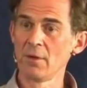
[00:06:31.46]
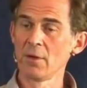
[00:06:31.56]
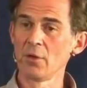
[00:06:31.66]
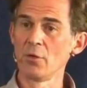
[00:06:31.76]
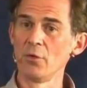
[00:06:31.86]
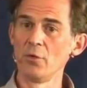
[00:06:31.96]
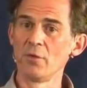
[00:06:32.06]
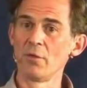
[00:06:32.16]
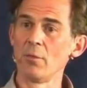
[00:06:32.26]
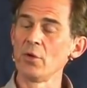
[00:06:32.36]
your
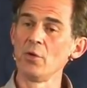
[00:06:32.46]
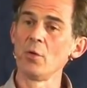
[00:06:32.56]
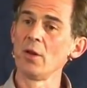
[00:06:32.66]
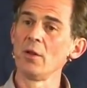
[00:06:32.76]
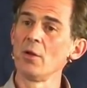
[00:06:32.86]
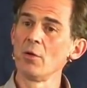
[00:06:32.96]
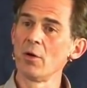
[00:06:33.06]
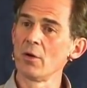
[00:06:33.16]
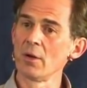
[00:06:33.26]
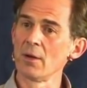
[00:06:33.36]
uniform, you are no
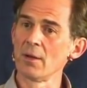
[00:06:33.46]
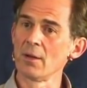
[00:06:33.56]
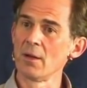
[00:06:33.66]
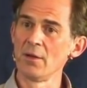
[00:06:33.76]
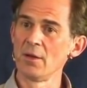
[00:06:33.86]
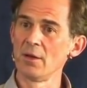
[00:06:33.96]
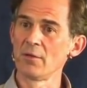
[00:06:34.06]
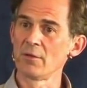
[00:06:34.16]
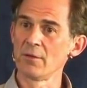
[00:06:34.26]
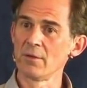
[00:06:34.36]
longer a
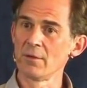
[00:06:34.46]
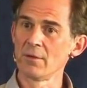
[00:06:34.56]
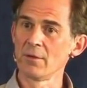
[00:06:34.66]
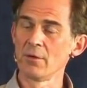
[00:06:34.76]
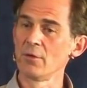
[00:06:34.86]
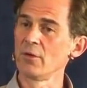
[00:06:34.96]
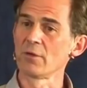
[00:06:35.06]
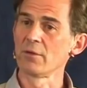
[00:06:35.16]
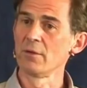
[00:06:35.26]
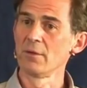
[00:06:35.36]
nurse. You're
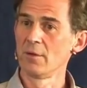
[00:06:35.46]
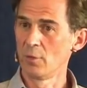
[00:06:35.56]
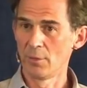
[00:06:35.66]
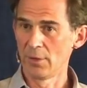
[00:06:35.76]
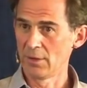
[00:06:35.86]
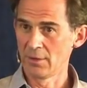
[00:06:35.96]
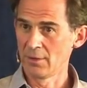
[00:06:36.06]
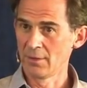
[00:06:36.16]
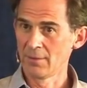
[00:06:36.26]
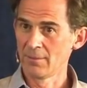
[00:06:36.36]
just a woman.
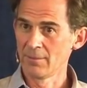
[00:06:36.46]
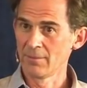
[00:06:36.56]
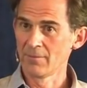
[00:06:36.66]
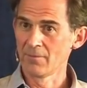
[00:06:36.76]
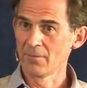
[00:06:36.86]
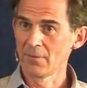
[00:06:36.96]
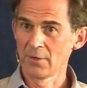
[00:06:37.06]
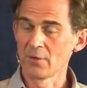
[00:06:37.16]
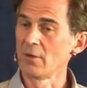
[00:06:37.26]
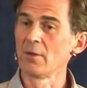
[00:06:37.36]

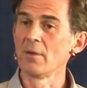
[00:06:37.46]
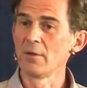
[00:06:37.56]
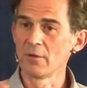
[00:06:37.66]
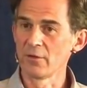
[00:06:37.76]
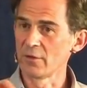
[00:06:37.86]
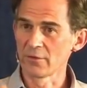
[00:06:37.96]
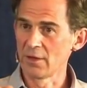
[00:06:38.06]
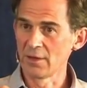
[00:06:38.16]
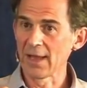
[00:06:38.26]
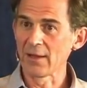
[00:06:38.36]
This is just an
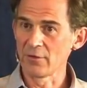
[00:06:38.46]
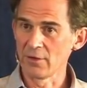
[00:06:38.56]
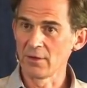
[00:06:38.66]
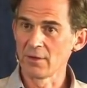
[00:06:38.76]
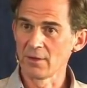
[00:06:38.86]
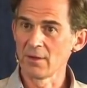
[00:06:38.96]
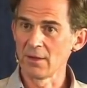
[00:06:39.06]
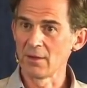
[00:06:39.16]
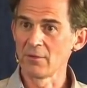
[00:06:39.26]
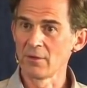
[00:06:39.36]
analogy.
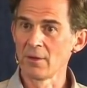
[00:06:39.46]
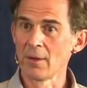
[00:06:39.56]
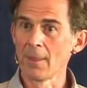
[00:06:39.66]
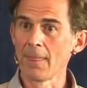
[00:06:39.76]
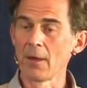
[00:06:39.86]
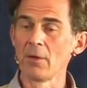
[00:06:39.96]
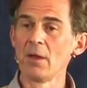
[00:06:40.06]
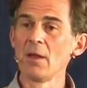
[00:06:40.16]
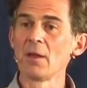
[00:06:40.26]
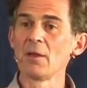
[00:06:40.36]
Yes? Now,
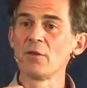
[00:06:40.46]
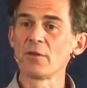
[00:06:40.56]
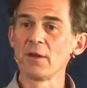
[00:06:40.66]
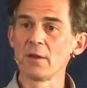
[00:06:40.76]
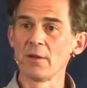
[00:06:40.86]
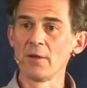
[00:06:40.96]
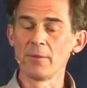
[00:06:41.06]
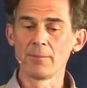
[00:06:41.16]
consider that